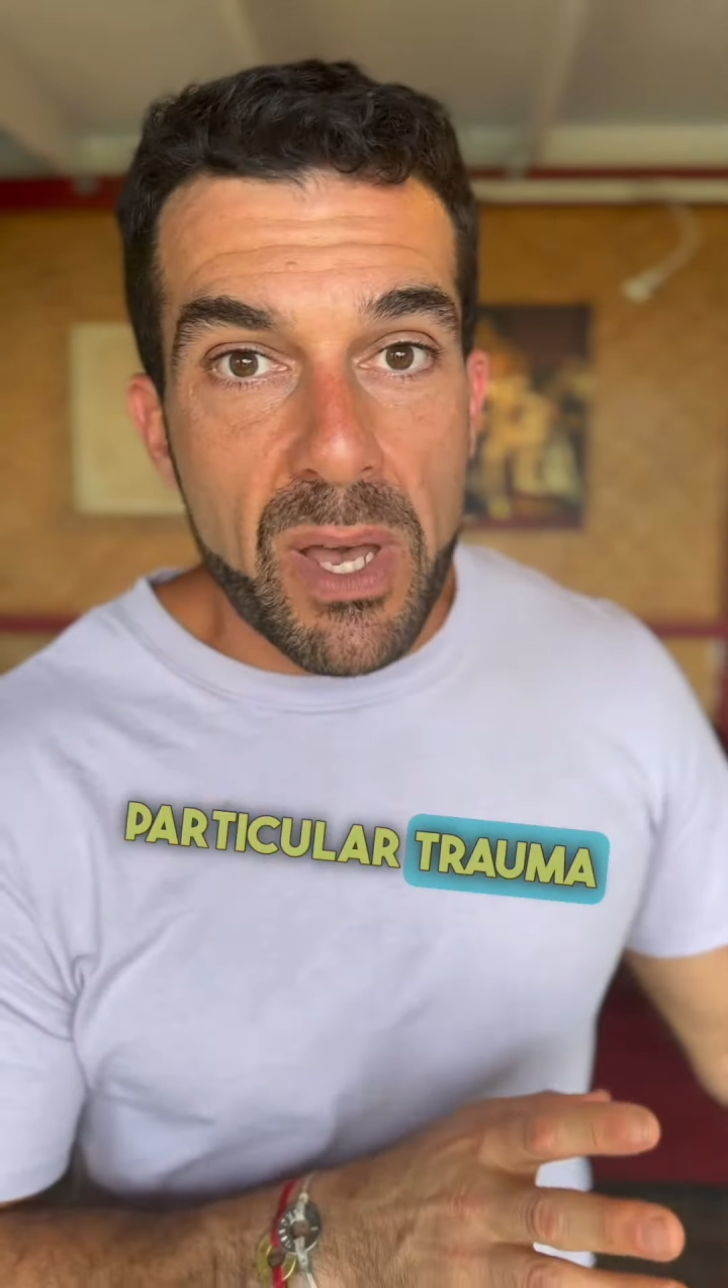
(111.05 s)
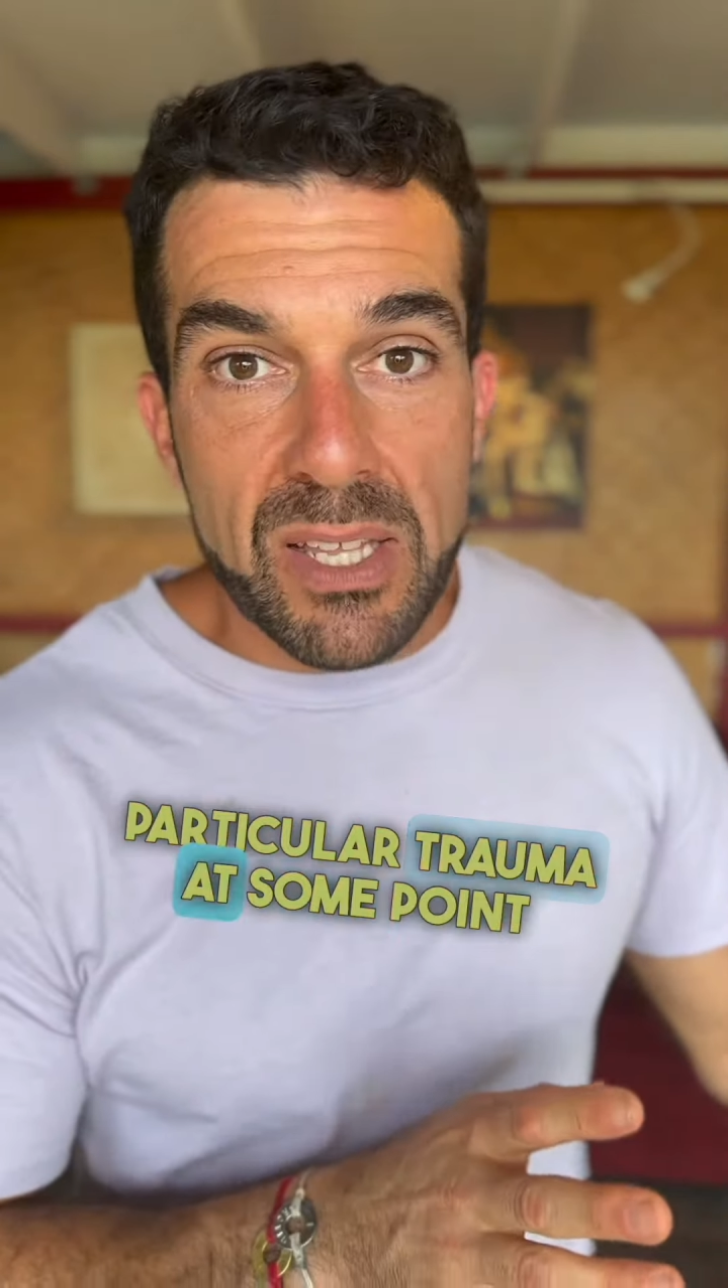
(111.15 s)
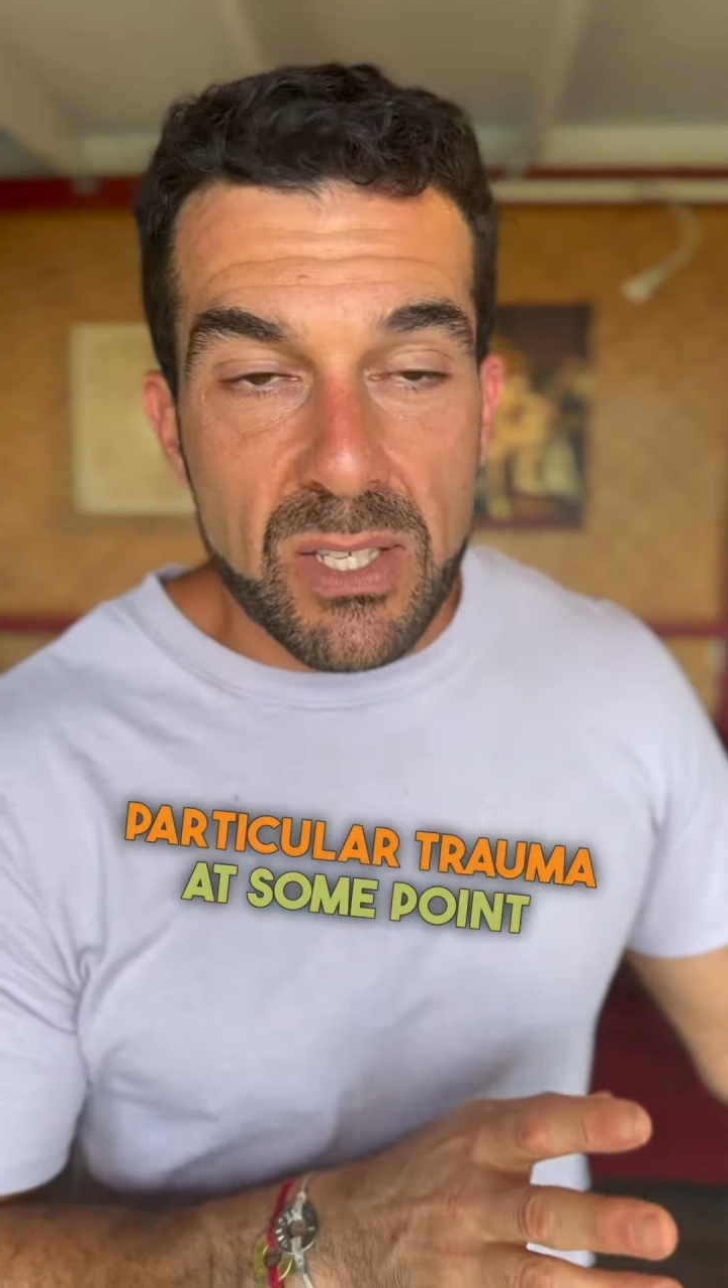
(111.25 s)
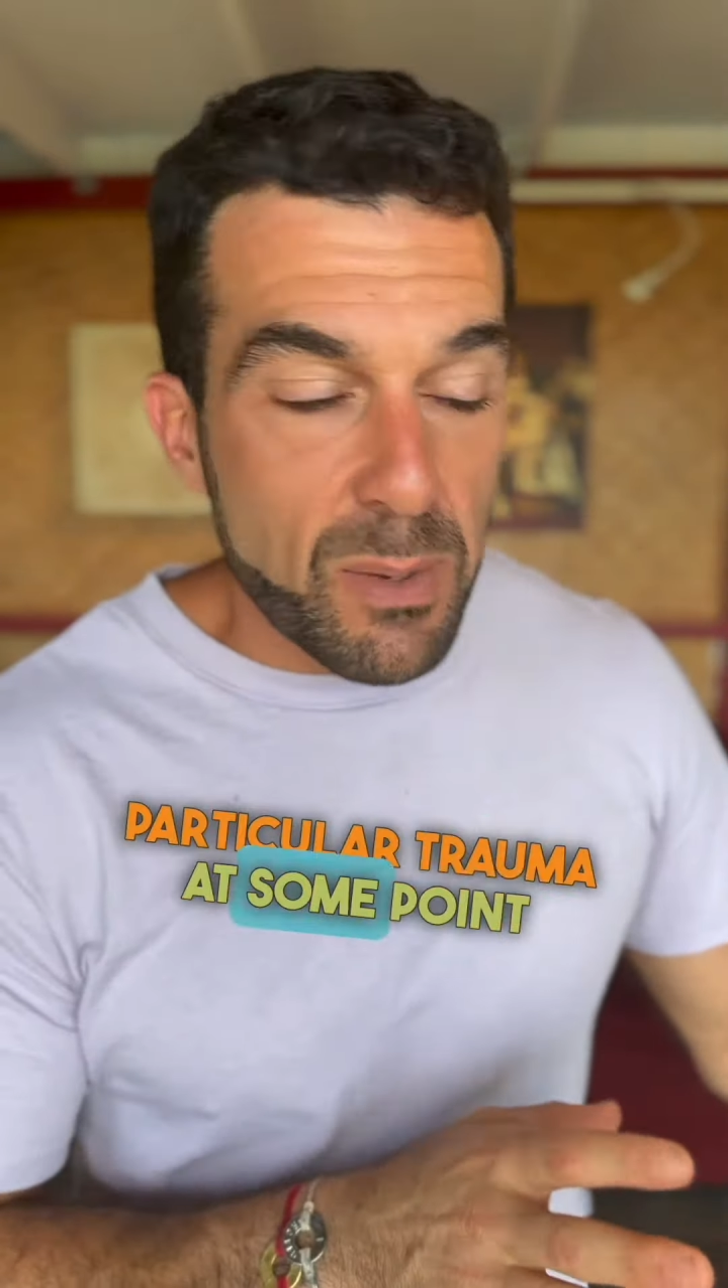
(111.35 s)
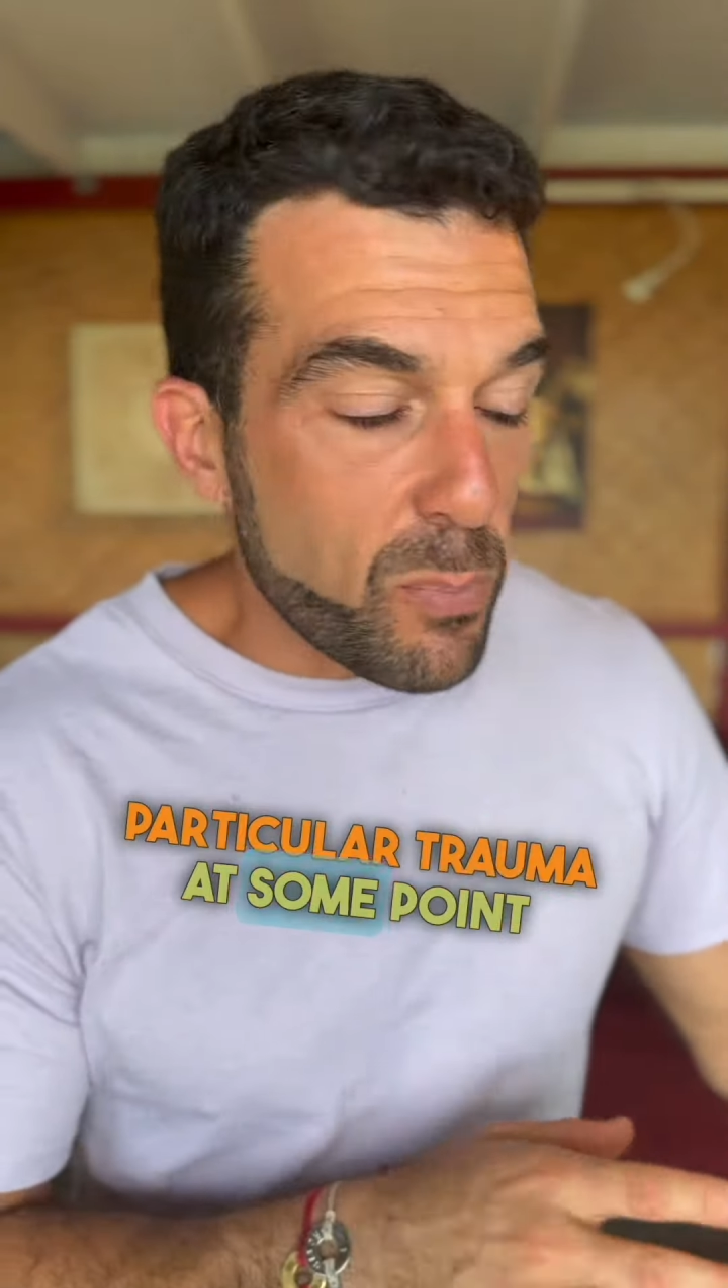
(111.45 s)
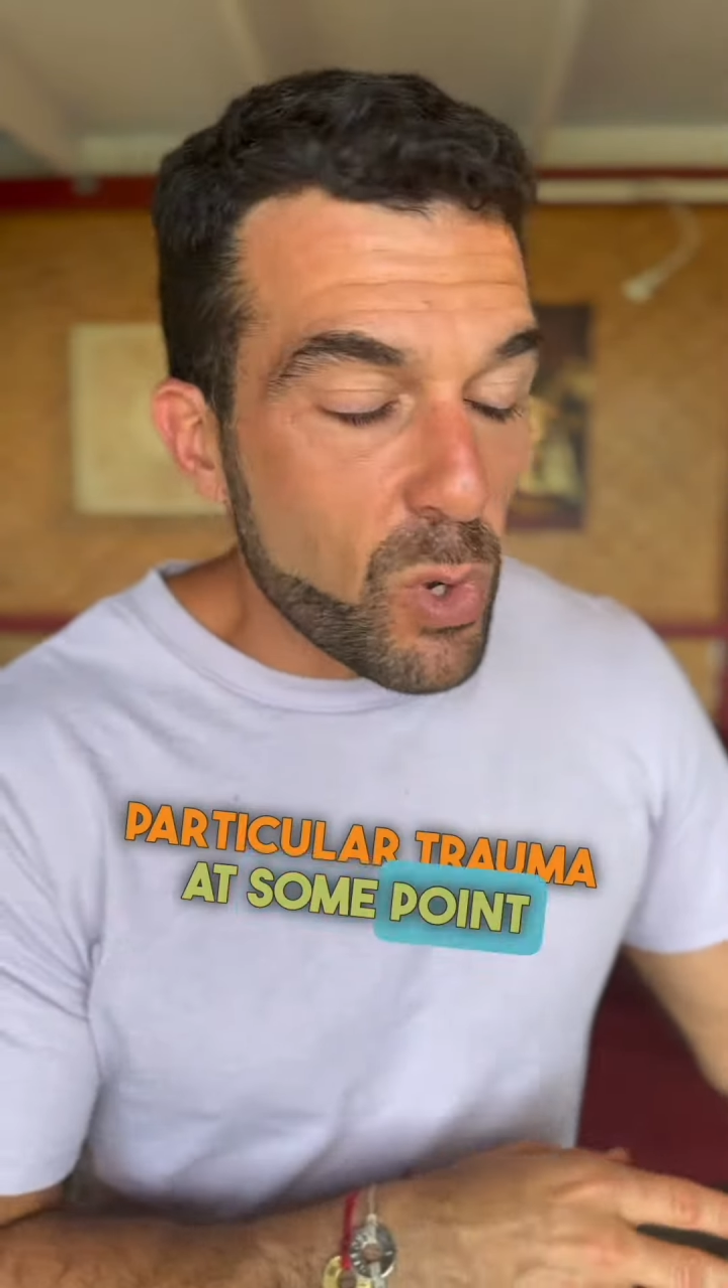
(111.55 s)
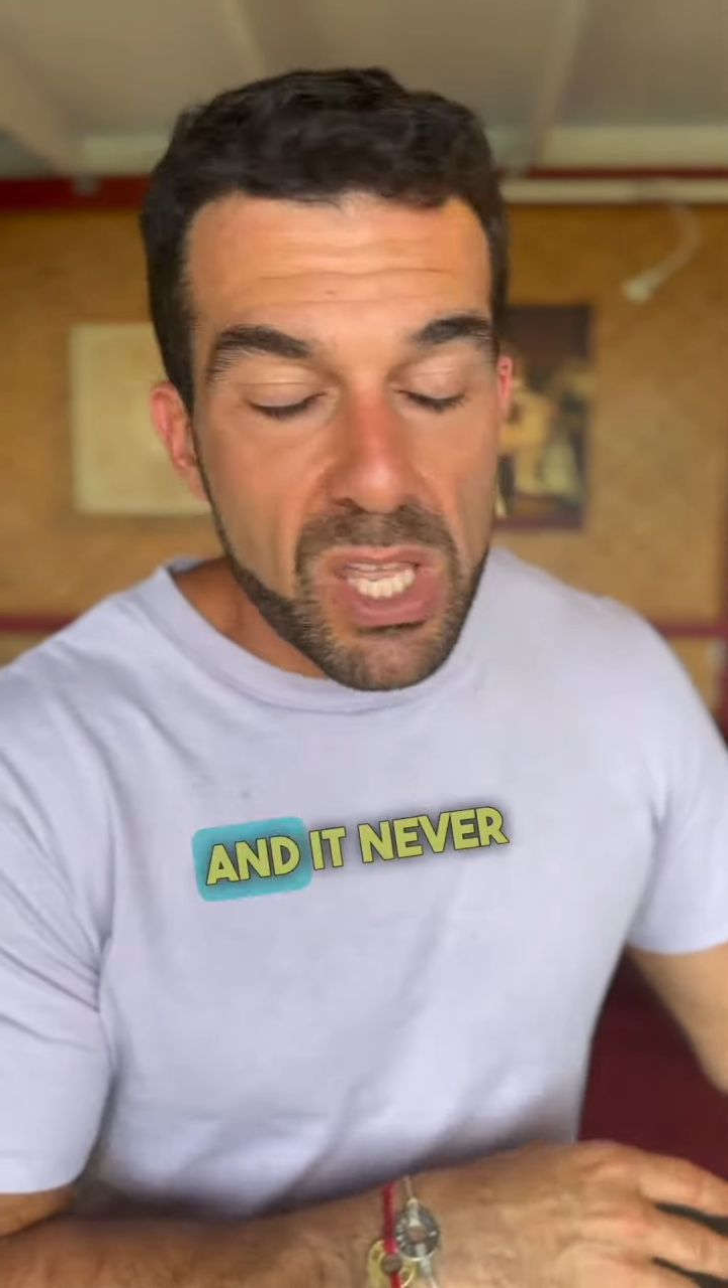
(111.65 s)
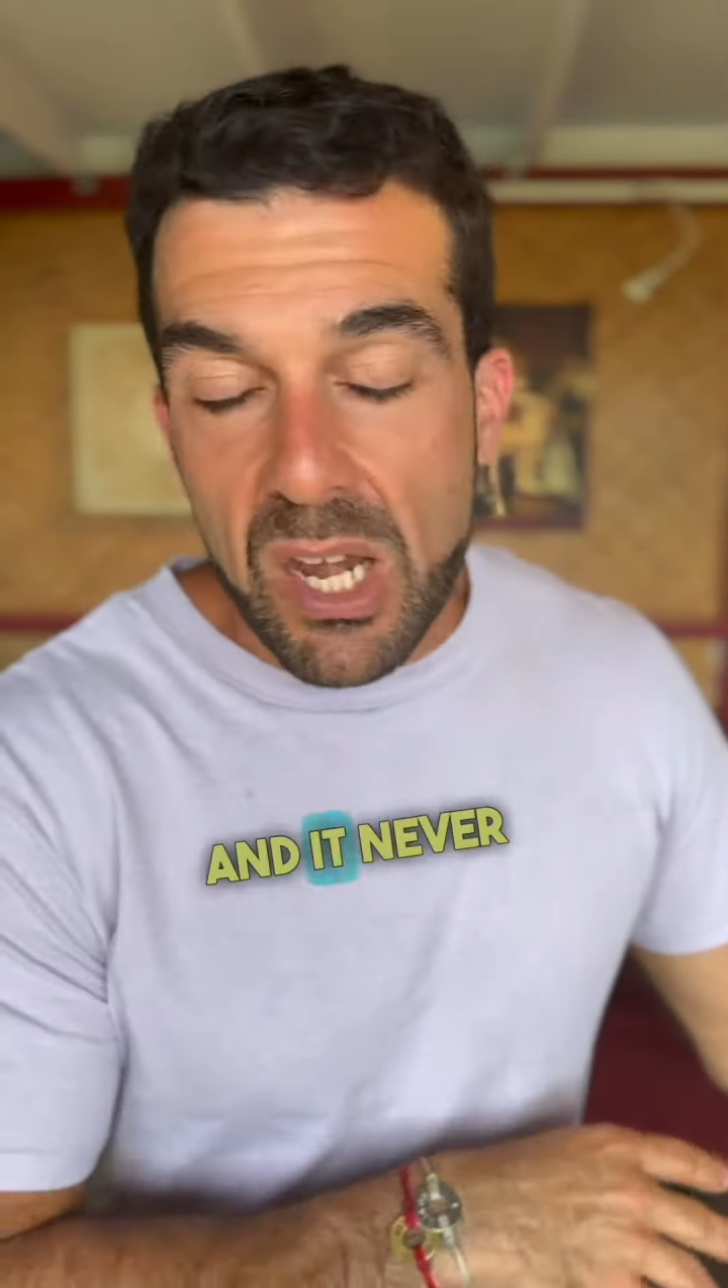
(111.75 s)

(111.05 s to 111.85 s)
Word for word: at some point and it